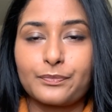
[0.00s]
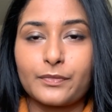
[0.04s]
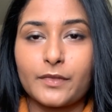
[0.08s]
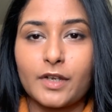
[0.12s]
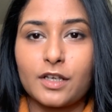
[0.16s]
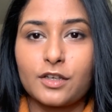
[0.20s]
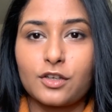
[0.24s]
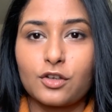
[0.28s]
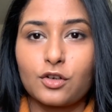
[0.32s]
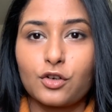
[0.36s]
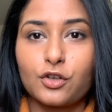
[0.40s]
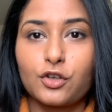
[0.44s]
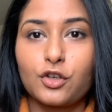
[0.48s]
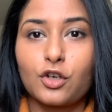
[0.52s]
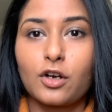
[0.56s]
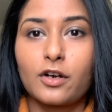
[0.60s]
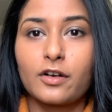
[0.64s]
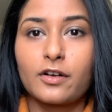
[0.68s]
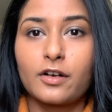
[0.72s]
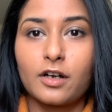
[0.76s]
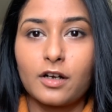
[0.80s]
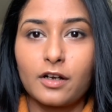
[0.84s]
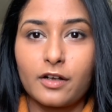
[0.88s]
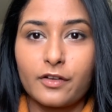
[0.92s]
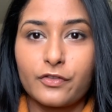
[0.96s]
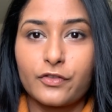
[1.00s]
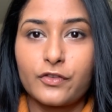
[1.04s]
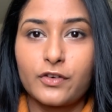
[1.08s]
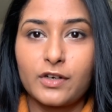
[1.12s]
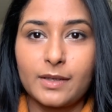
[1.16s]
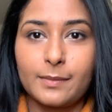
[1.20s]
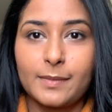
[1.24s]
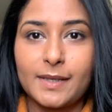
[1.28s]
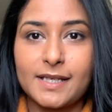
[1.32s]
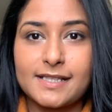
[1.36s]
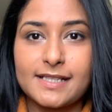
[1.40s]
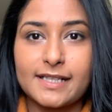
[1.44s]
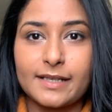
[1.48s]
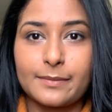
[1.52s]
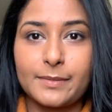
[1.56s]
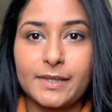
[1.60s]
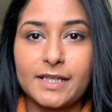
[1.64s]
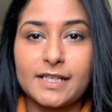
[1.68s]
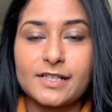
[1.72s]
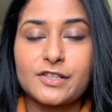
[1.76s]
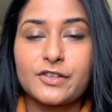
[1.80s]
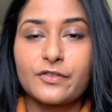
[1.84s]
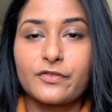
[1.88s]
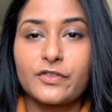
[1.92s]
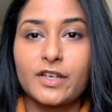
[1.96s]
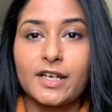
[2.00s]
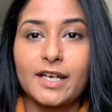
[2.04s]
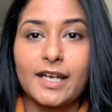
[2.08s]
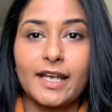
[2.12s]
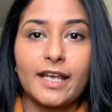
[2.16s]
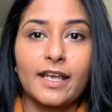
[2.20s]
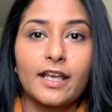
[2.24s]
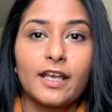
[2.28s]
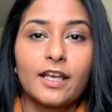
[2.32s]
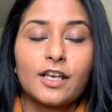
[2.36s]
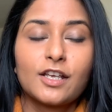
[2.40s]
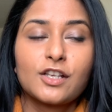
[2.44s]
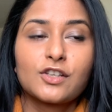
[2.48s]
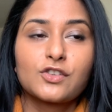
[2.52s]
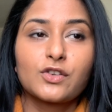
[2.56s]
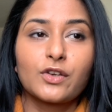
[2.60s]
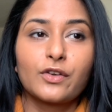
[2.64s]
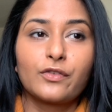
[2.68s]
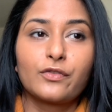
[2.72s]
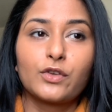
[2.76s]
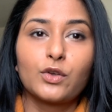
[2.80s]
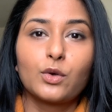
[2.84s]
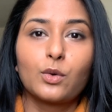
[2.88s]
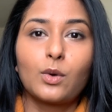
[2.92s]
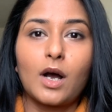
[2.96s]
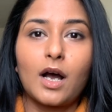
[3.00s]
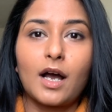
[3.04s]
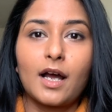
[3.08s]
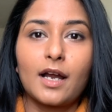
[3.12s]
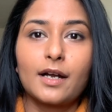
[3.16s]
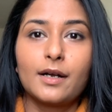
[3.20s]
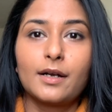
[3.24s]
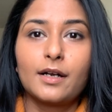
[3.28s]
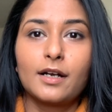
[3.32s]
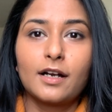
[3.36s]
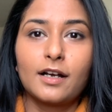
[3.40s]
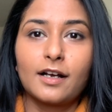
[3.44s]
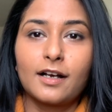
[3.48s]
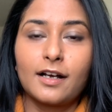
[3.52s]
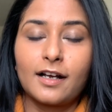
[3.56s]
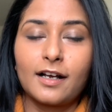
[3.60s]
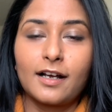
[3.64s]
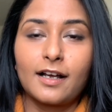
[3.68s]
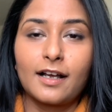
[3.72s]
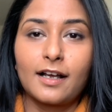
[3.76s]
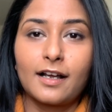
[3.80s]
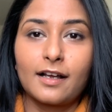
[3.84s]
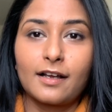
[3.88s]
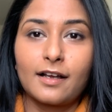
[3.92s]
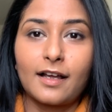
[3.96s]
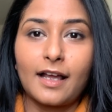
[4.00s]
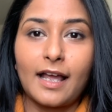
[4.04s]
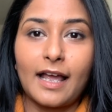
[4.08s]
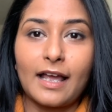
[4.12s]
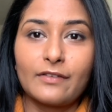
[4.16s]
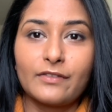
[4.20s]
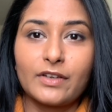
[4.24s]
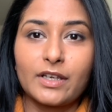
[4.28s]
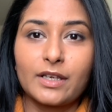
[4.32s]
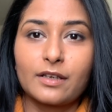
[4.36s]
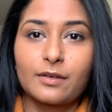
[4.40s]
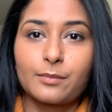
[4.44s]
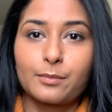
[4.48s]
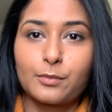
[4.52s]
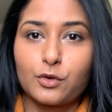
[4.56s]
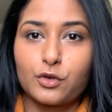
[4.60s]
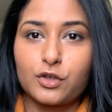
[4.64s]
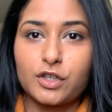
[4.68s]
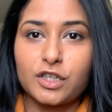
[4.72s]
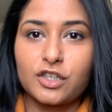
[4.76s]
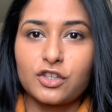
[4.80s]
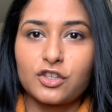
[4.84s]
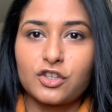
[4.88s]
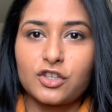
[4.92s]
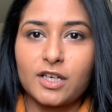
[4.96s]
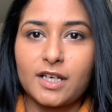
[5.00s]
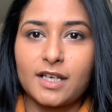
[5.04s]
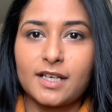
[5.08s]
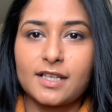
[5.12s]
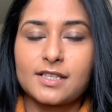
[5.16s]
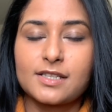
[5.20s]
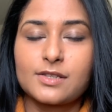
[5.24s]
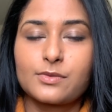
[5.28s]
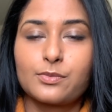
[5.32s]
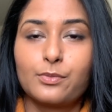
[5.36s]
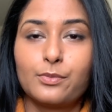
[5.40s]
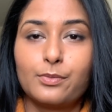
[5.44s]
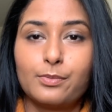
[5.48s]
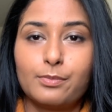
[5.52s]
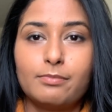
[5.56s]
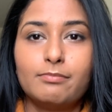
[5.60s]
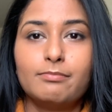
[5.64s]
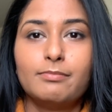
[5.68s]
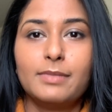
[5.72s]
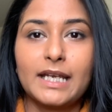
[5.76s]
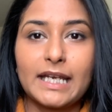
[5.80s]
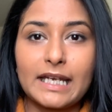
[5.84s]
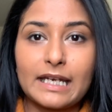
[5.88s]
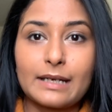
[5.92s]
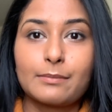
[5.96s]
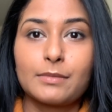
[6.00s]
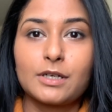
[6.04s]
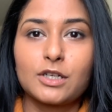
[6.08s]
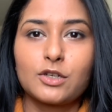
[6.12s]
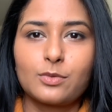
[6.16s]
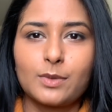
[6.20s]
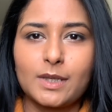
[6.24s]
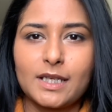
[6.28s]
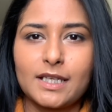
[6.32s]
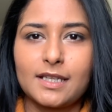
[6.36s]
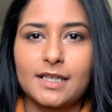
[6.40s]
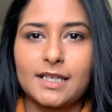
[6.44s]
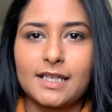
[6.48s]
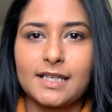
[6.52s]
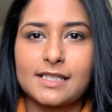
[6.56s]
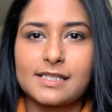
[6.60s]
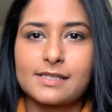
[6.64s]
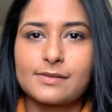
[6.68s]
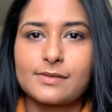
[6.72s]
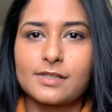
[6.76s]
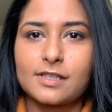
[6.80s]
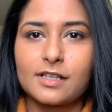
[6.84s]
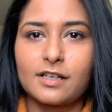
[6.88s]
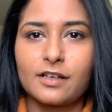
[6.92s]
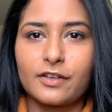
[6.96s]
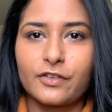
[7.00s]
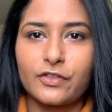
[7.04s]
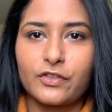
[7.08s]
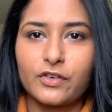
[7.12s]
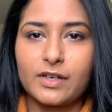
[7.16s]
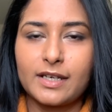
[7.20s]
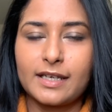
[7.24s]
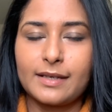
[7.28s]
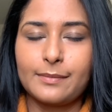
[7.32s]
your 3 basic meals of the day. So if you are having protein shakes in between these 3